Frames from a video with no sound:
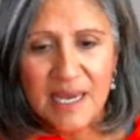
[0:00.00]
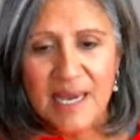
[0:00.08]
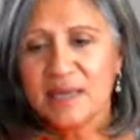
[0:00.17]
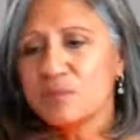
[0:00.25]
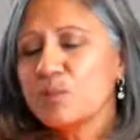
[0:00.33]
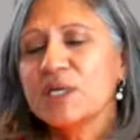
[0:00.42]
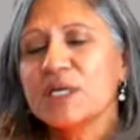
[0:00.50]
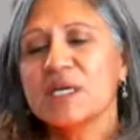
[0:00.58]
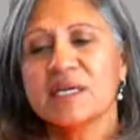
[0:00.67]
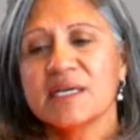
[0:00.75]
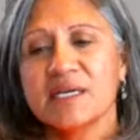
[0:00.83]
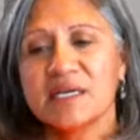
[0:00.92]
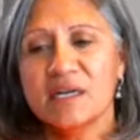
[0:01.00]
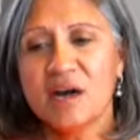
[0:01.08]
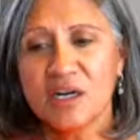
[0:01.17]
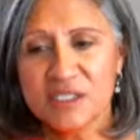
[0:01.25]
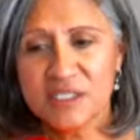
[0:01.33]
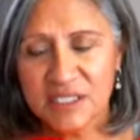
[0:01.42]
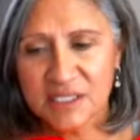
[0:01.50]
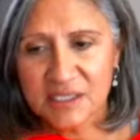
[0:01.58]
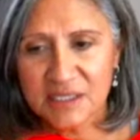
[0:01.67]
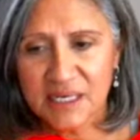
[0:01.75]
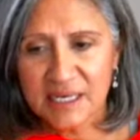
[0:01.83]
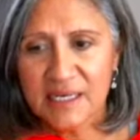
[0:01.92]
And we, again,
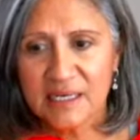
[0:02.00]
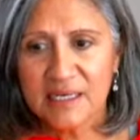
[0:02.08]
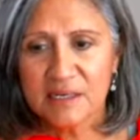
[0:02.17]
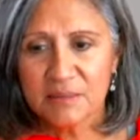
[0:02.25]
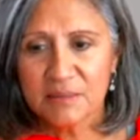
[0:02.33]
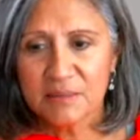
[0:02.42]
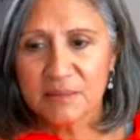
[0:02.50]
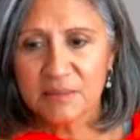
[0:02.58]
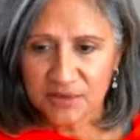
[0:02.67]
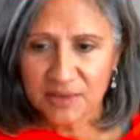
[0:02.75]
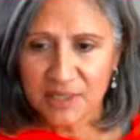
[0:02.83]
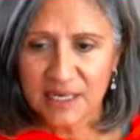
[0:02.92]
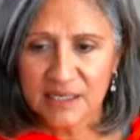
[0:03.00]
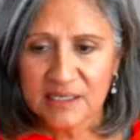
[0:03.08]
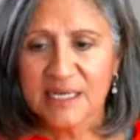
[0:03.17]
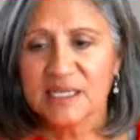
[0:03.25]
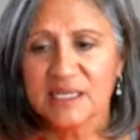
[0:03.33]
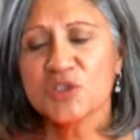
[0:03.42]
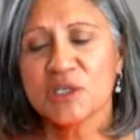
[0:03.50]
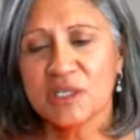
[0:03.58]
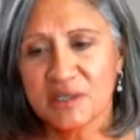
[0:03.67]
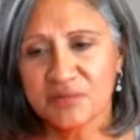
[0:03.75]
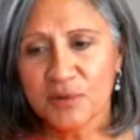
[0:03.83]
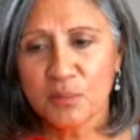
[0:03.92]
articulate in a manner that an
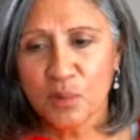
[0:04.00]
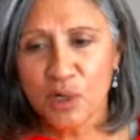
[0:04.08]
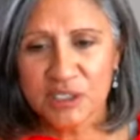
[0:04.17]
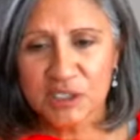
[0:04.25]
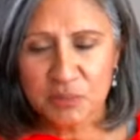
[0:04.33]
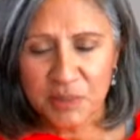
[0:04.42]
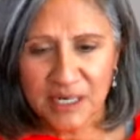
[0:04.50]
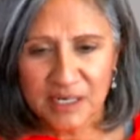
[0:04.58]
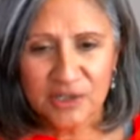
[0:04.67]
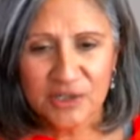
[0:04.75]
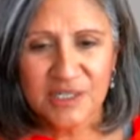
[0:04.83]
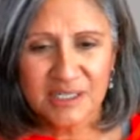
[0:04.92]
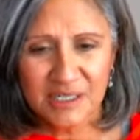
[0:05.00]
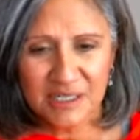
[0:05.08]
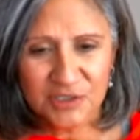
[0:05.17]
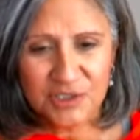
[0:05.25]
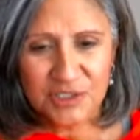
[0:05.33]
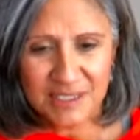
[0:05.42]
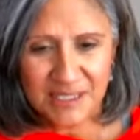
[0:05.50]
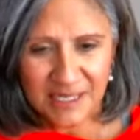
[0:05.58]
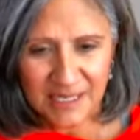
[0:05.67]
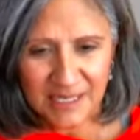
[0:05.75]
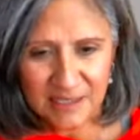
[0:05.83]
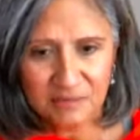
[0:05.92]
entry-level mortgage banker can
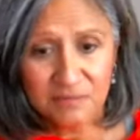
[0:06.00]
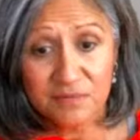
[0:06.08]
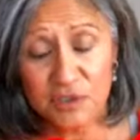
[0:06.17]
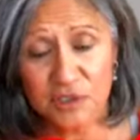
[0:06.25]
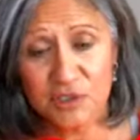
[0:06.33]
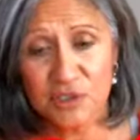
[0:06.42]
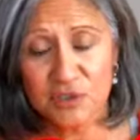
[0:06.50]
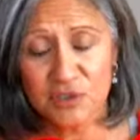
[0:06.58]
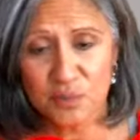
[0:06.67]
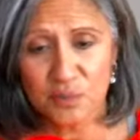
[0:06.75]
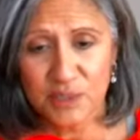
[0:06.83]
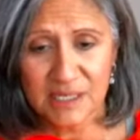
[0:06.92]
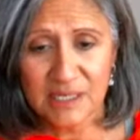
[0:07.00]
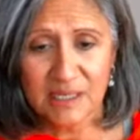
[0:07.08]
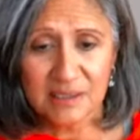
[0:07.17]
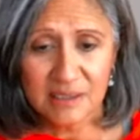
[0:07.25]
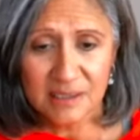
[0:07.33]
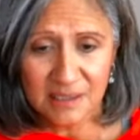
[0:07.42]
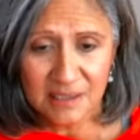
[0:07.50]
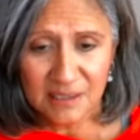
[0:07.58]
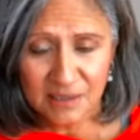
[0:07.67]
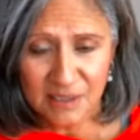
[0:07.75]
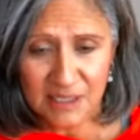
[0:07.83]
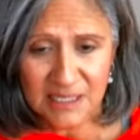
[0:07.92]
understand versus reading the
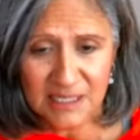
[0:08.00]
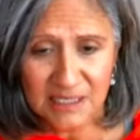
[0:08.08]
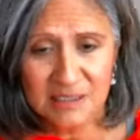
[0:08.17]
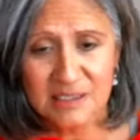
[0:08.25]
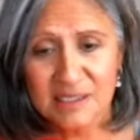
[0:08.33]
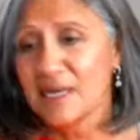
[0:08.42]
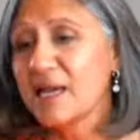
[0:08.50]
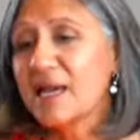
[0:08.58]
legalese.